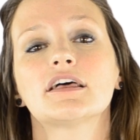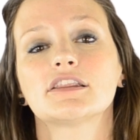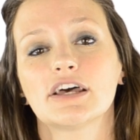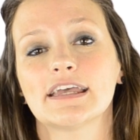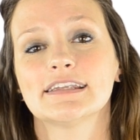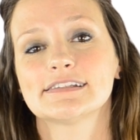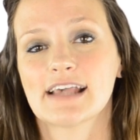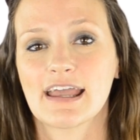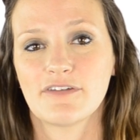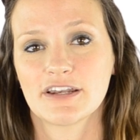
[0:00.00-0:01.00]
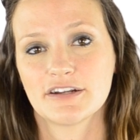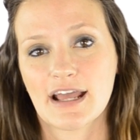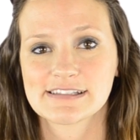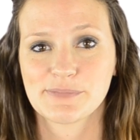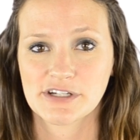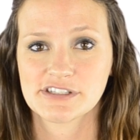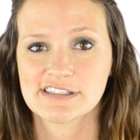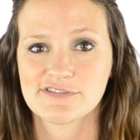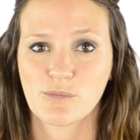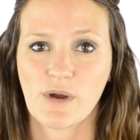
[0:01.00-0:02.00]
Looking to save on your next
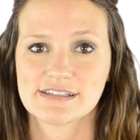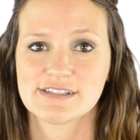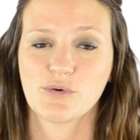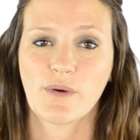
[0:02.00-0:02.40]
purchase from Wetsuit